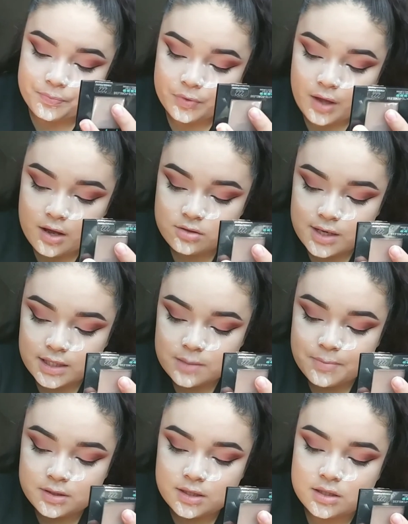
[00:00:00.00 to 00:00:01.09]
I also like to
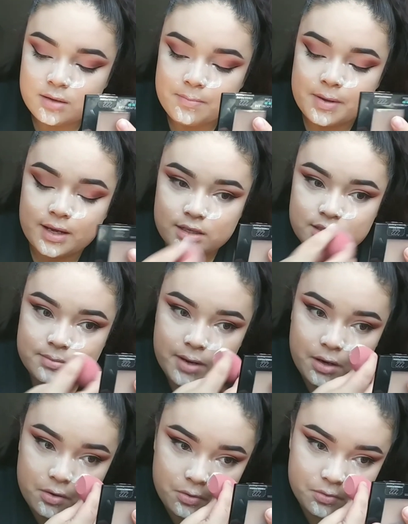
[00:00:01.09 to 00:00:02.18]
put this up against my
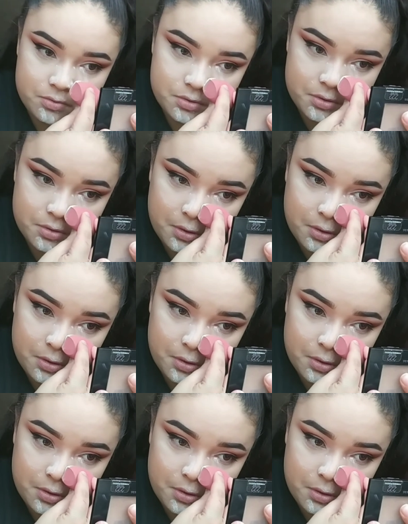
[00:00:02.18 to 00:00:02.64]
nose.